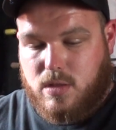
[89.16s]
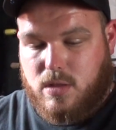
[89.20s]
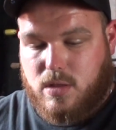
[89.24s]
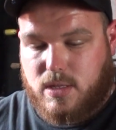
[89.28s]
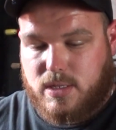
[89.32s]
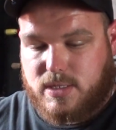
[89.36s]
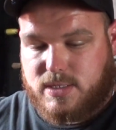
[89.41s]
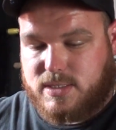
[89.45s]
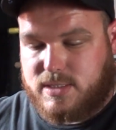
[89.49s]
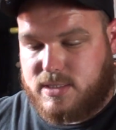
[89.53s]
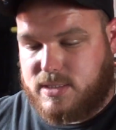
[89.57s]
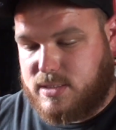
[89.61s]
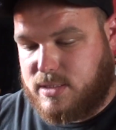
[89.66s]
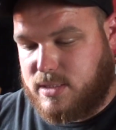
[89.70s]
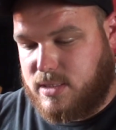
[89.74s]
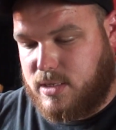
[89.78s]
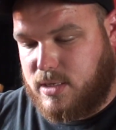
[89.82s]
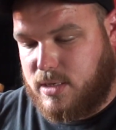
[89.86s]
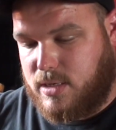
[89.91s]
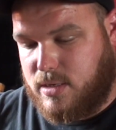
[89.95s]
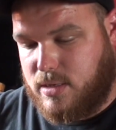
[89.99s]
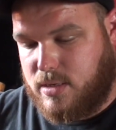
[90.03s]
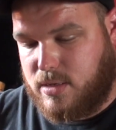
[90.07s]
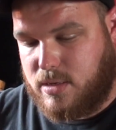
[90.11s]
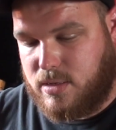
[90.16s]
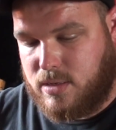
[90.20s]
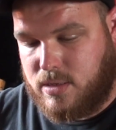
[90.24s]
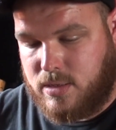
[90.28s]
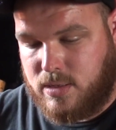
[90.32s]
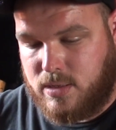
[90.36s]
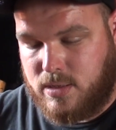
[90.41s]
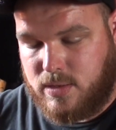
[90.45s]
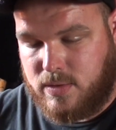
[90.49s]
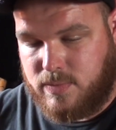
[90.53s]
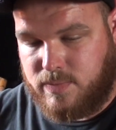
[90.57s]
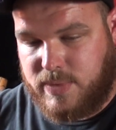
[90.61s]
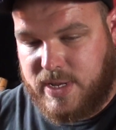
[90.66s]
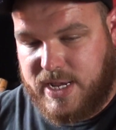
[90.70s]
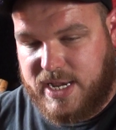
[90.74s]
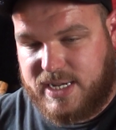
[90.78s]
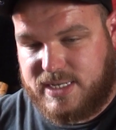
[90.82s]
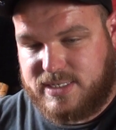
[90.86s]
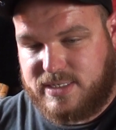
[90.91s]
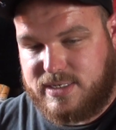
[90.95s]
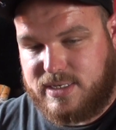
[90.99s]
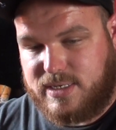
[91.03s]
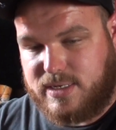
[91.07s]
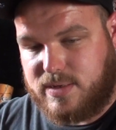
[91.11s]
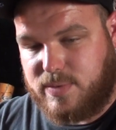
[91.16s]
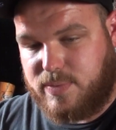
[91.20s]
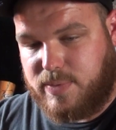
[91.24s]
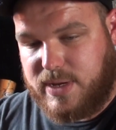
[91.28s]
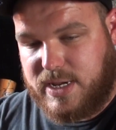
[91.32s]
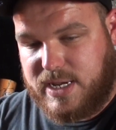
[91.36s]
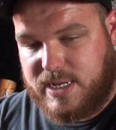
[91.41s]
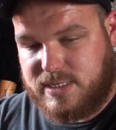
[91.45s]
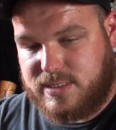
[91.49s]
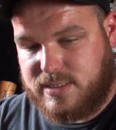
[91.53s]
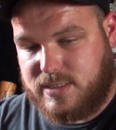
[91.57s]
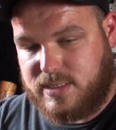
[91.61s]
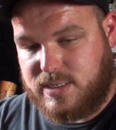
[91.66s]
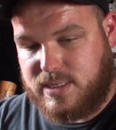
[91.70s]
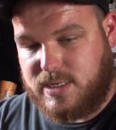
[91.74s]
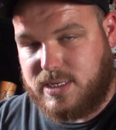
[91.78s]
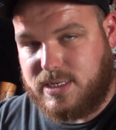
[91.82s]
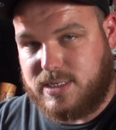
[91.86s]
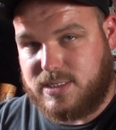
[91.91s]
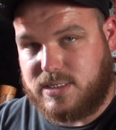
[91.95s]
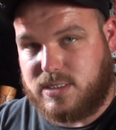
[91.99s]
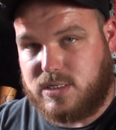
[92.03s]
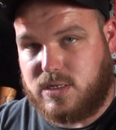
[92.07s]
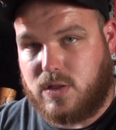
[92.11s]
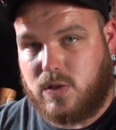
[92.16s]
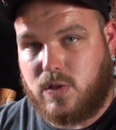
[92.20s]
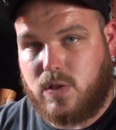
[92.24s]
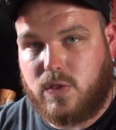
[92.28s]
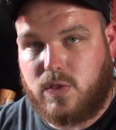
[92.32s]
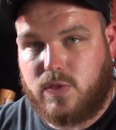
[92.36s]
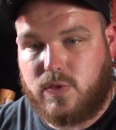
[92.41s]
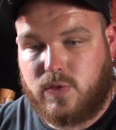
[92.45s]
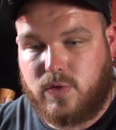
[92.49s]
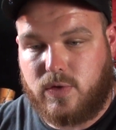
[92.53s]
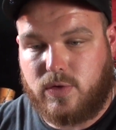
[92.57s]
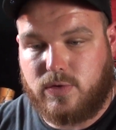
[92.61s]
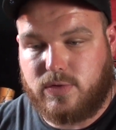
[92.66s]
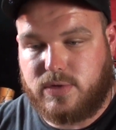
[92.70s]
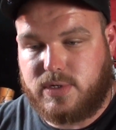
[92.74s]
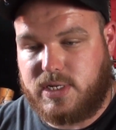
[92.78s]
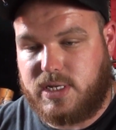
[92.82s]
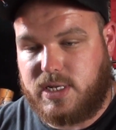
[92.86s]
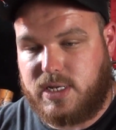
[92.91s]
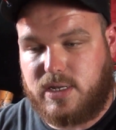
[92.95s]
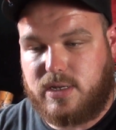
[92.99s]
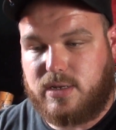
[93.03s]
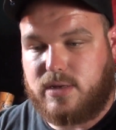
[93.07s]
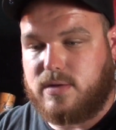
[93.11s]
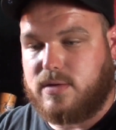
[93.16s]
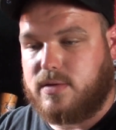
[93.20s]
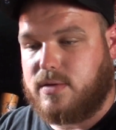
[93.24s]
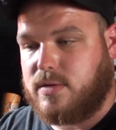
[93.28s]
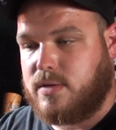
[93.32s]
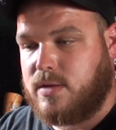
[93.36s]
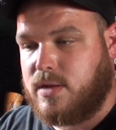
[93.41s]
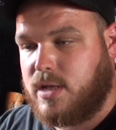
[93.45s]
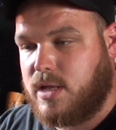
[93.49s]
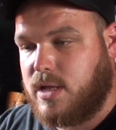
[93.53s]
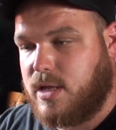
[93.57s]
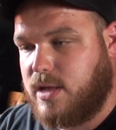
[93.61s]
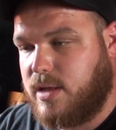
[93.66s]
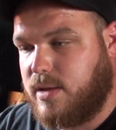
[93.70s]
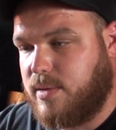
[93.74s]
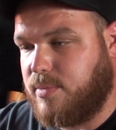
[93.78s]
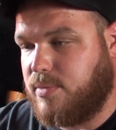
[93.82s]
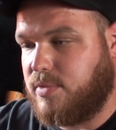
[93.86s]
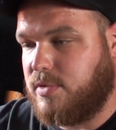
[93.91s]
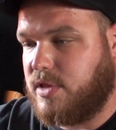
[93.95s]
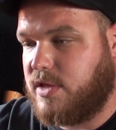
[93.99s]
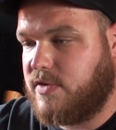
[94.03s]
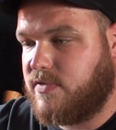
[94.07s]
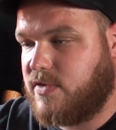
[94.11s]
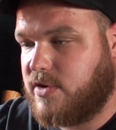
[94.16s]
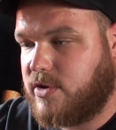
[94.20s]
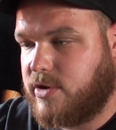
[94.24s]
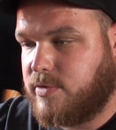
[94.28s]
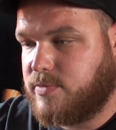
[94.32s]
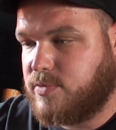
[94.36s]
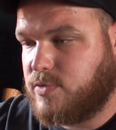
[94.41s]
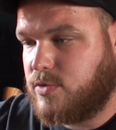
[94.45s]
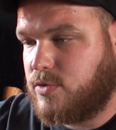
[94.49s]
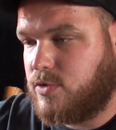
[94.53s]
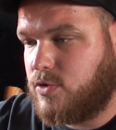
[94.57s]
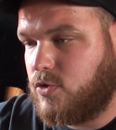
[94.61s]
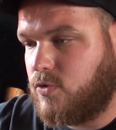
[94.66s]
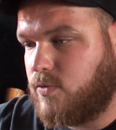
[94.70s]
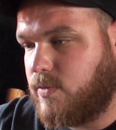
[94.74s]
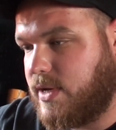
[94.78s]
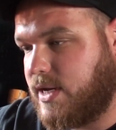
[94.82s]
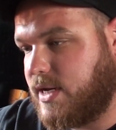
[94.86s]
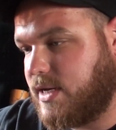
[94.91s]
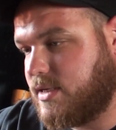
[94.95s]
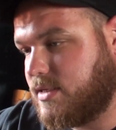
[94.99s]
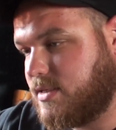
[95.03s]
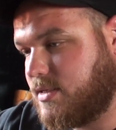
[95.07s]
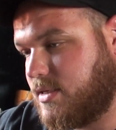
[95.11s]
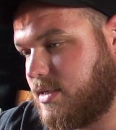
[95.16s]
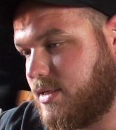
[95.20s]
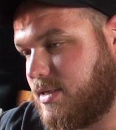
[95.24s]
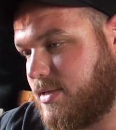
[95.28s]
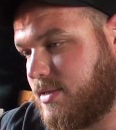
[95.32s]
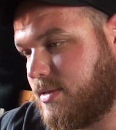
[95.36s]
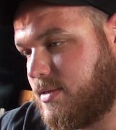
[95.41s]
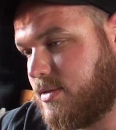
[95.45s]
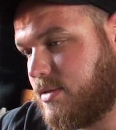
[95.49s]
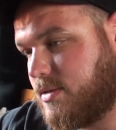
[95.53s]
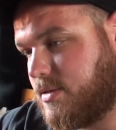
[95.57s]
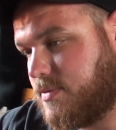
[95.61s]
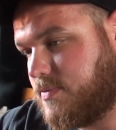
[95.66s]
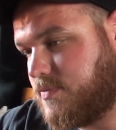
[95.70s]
Let's see, magazine capacity is 13. I believe it comes with 2 magazines.